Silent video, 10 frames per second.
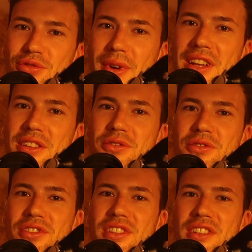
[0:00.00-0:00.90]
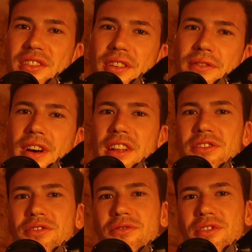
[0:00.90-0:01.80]
training, you could either
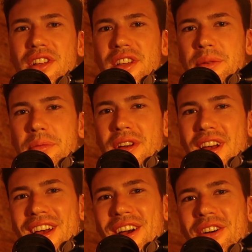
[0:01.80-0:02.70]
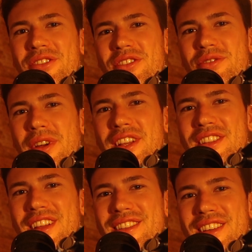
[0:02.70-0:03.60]
fine-tune CLIP on your
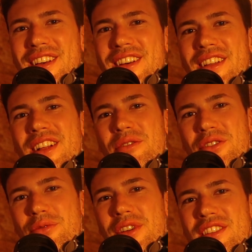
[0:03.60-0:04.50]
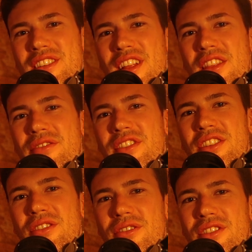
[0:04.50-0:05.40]
training data, and I'll create another
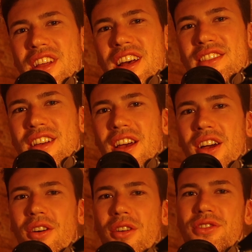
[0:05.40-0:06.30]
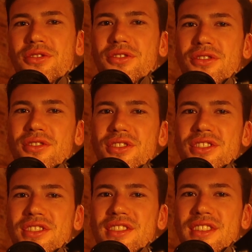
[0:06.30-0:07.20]
video on that. Or you
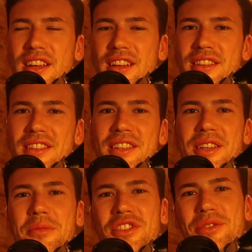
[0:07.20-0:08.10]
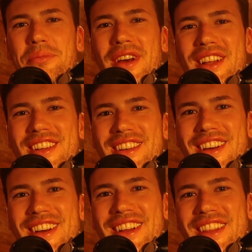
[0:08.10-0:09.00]
could take the image embedding
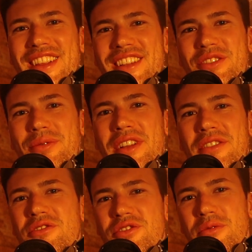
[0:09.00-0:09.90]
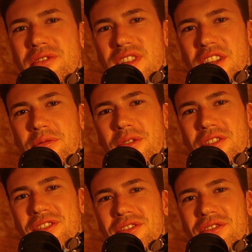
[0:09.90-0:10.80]
and then train your neural
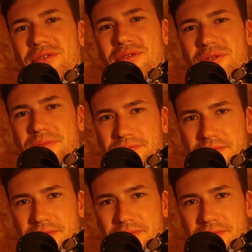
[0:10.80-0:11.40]
network to